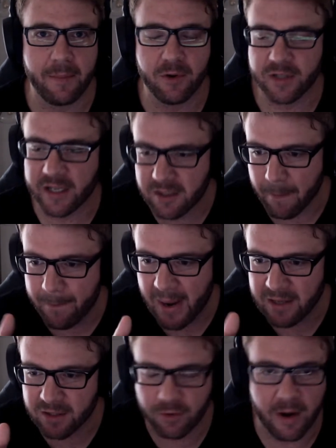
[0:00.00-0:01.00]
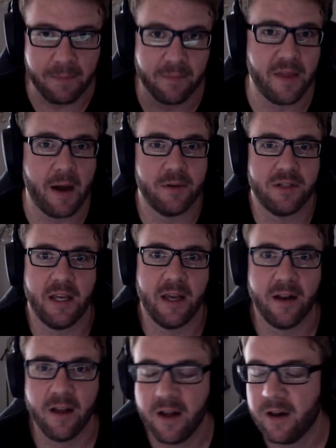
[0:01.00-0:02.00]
There was like some paint scrape, and that was it.